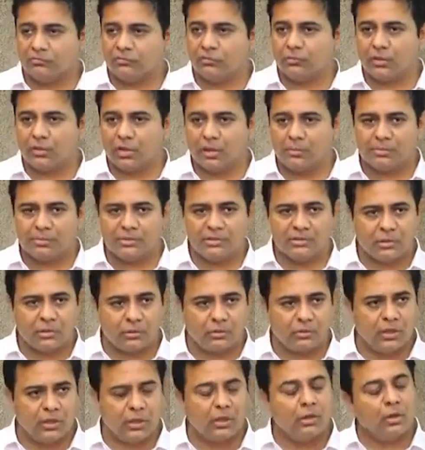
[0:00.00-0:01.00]
food companies
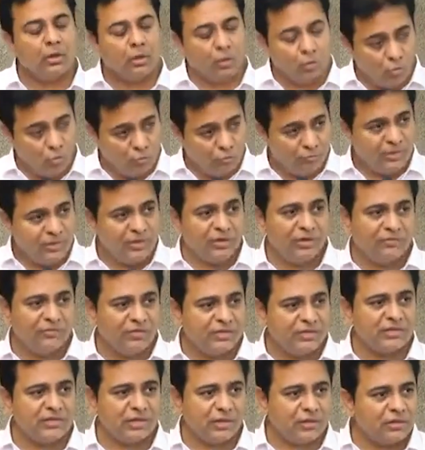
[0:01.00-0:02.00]
out there who've been
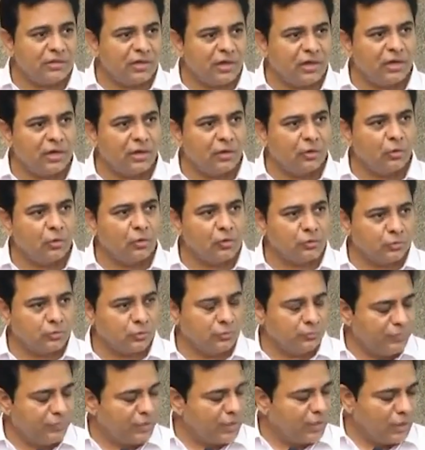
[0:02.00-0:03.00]
investing in Telangana
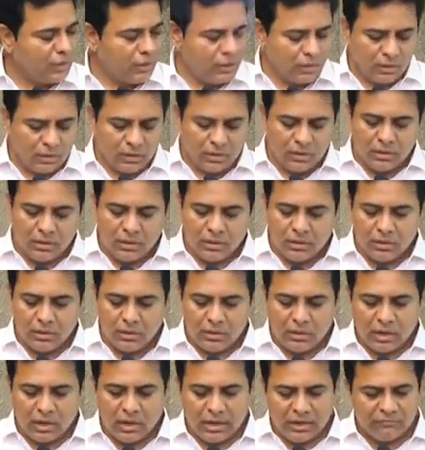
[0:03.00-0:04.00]
also,
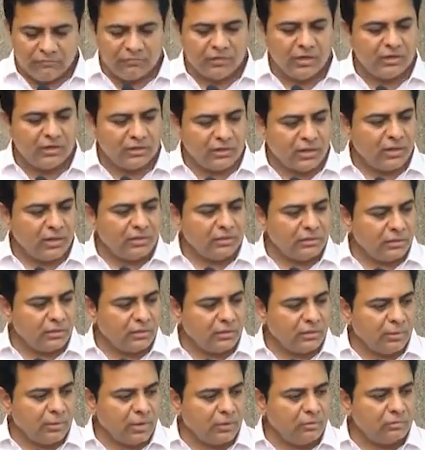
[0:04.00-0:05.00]
I've read that
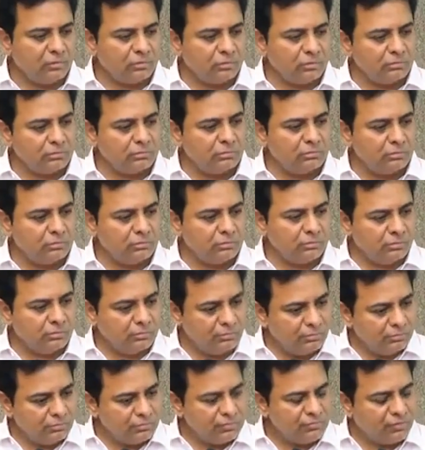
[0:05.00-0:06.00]
about
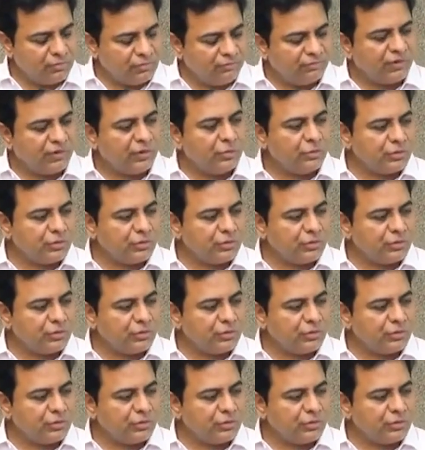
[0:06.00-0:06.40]
50